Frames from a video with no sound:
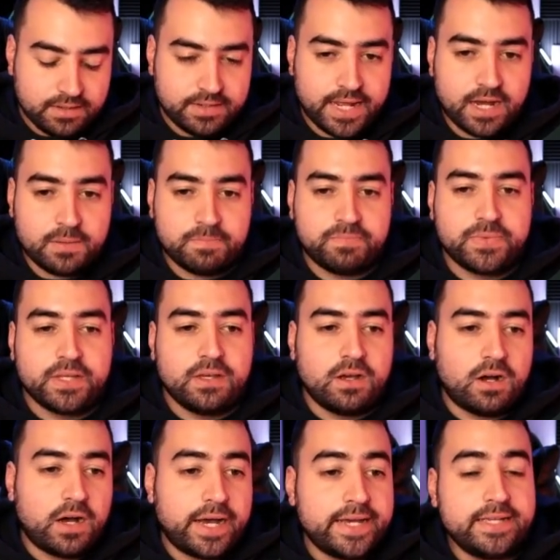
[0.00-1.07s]
Now,
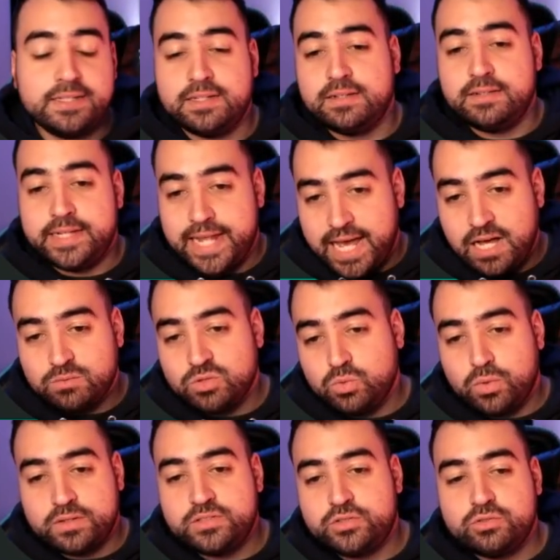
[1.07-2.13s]
I now will
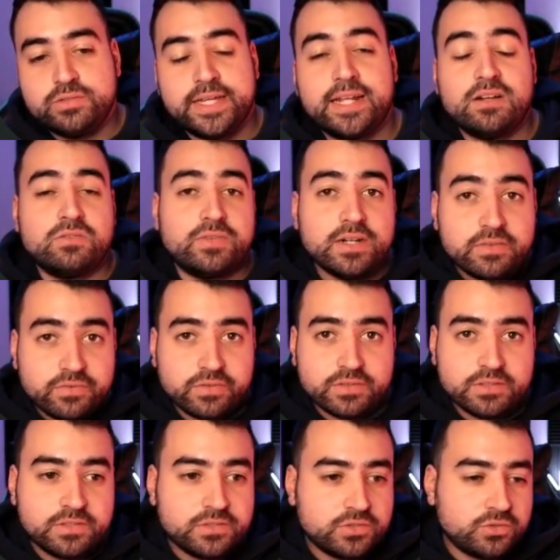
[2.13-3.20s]
want to get a
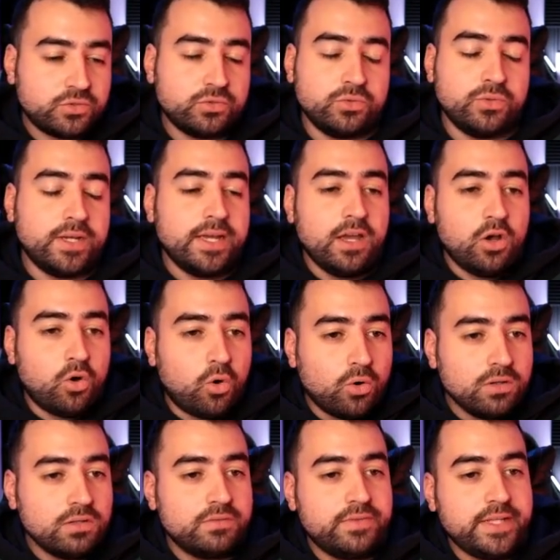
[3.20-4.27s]
reference to
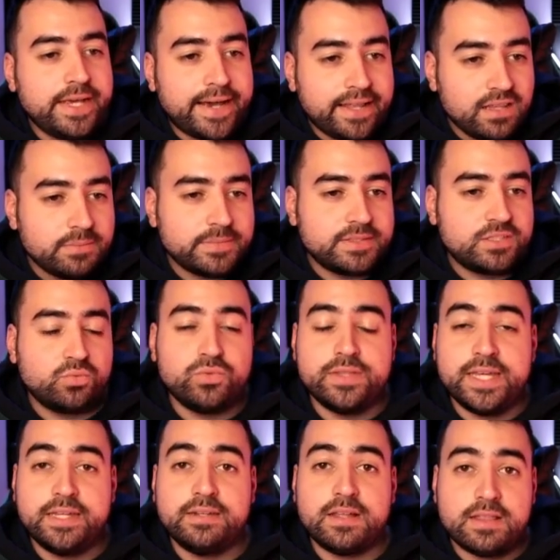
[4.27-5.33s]
all of the elements
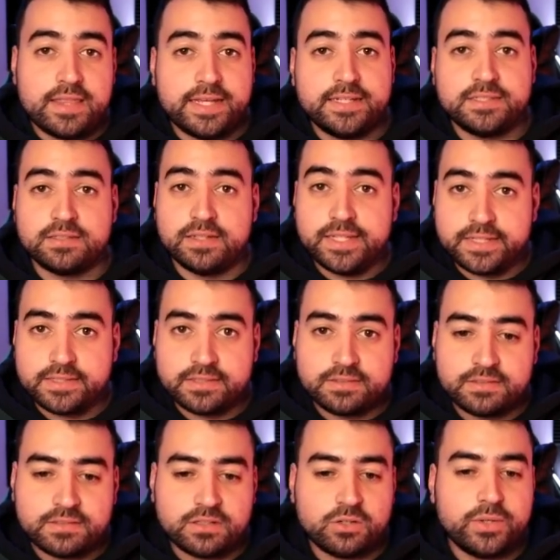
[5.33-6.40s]
within these
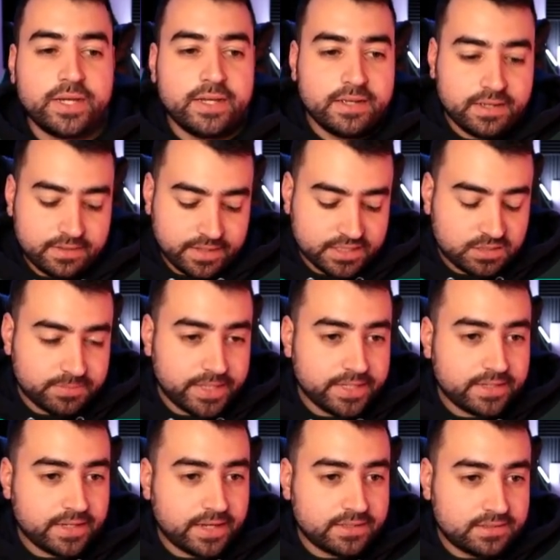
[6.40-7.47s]
lists. So let's
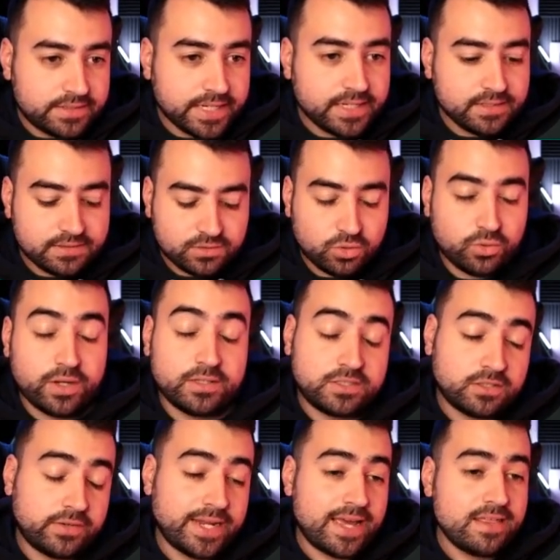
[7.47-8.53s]
make a
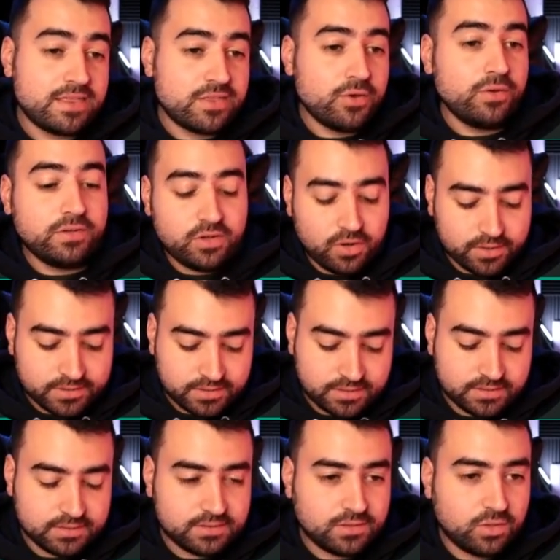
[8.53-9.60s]
third
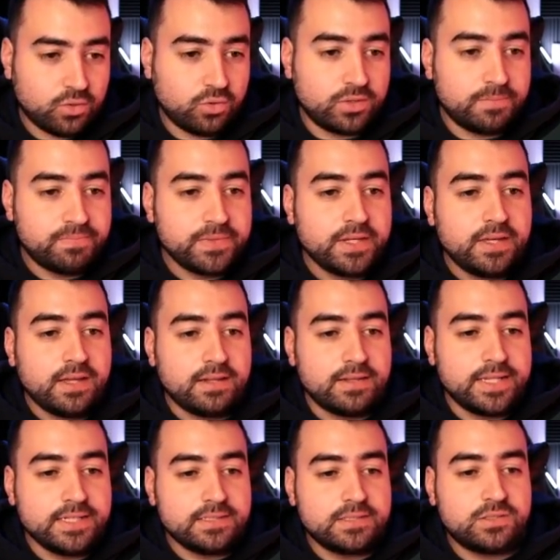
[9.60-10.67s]
constant called
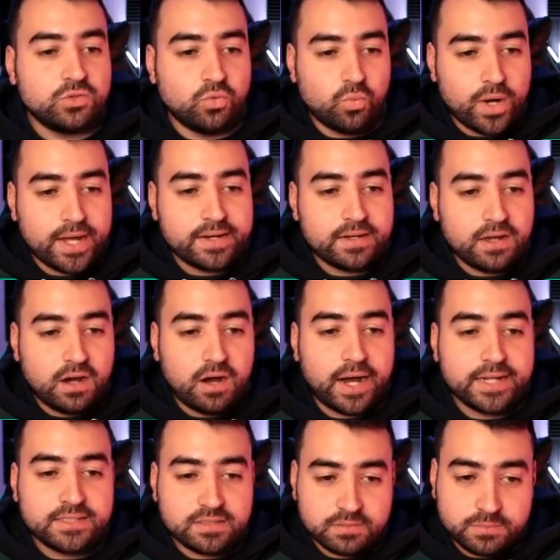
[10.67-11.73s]

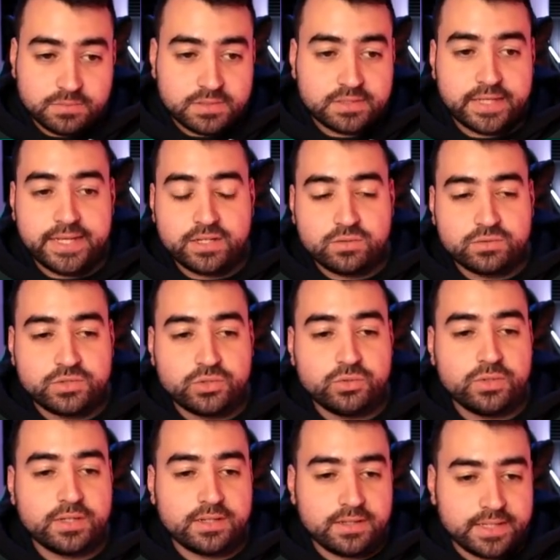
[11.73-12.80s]
list1items equal
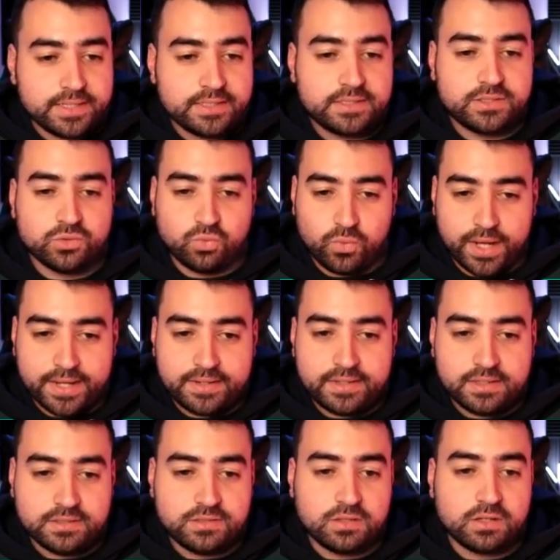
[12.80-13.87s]
to
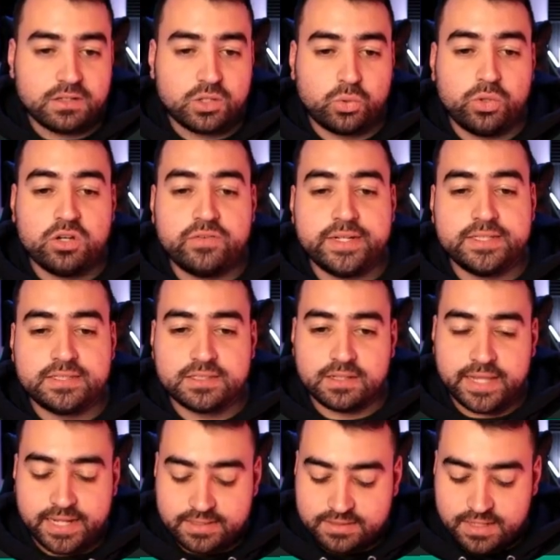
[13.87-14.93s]

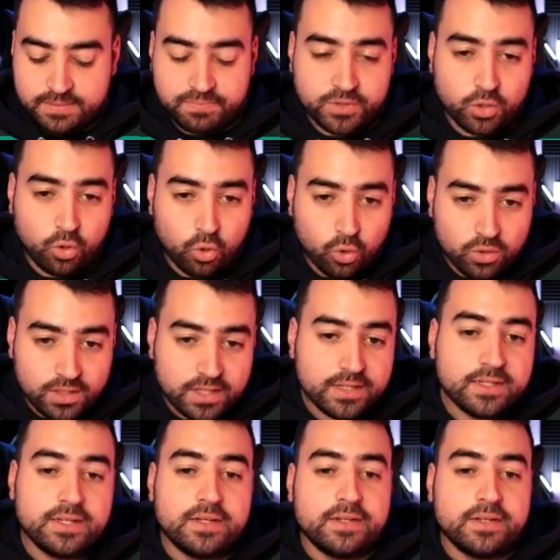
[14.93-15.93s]
list1.querySelectorAll.